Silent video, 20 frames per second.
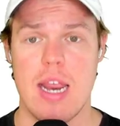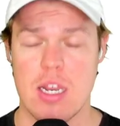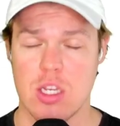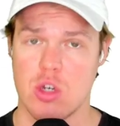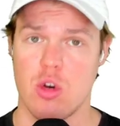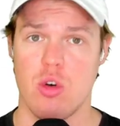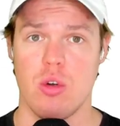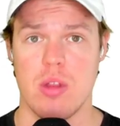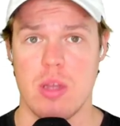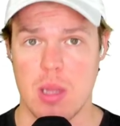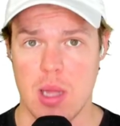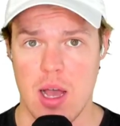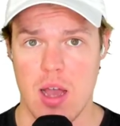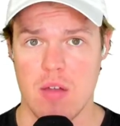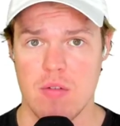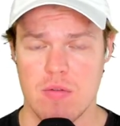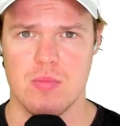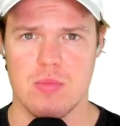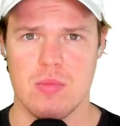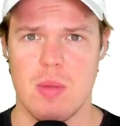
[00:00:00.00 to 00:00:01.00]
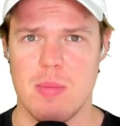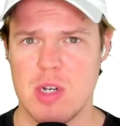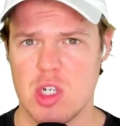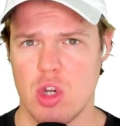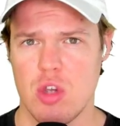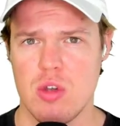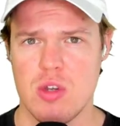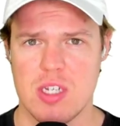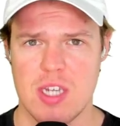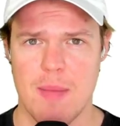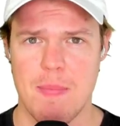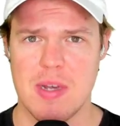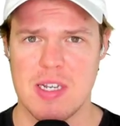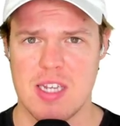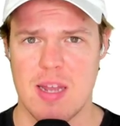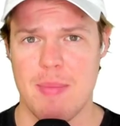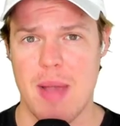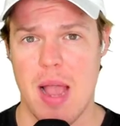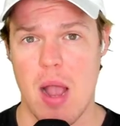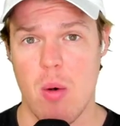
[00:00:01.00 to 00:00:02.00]
is currently live. Let me show you step by
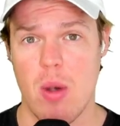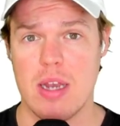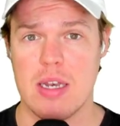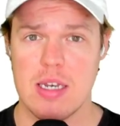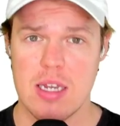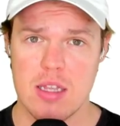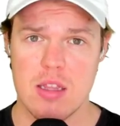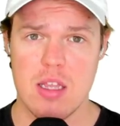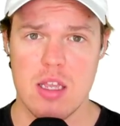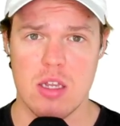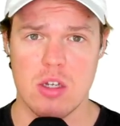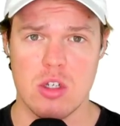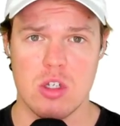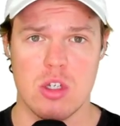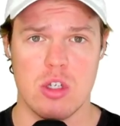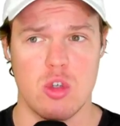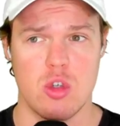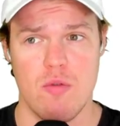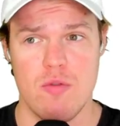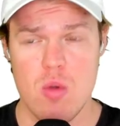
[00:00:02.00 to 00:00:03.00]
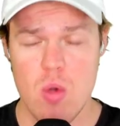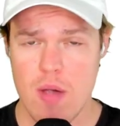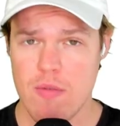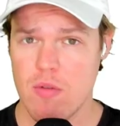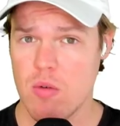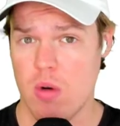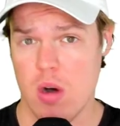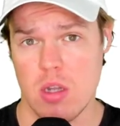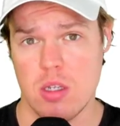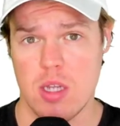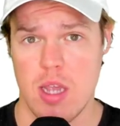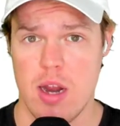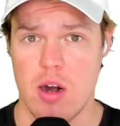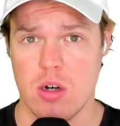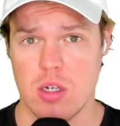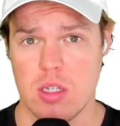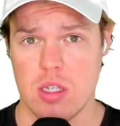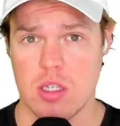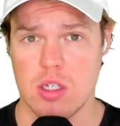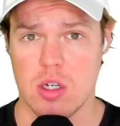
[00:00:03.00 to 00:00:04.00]
step how I did this. So if you ever run into errors
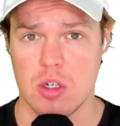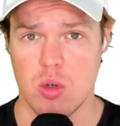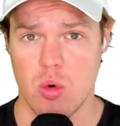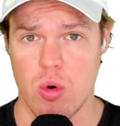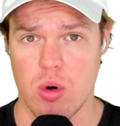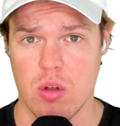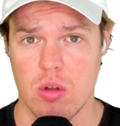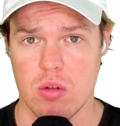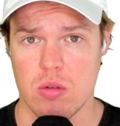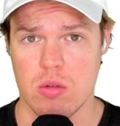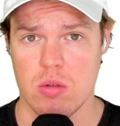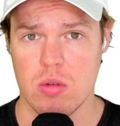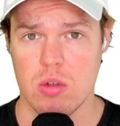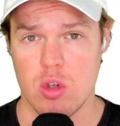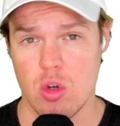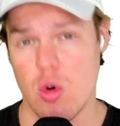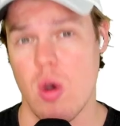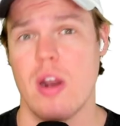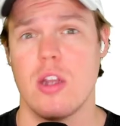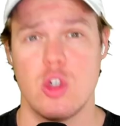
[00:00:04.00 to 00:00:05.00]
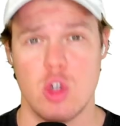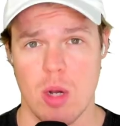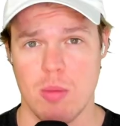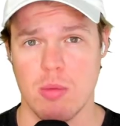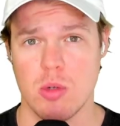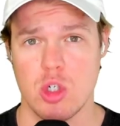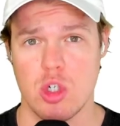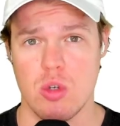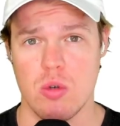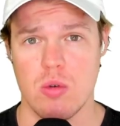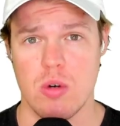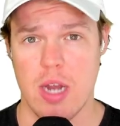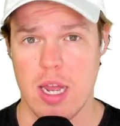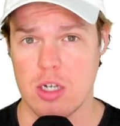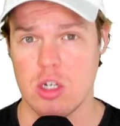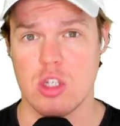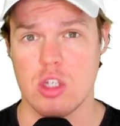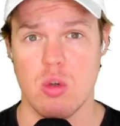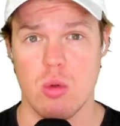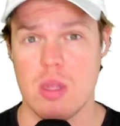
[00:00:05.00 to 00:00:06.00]
in this tutorial, you know how to troubleshoot and I
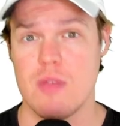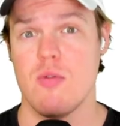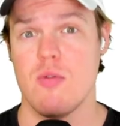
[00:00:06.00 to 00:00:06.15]
just don't leave you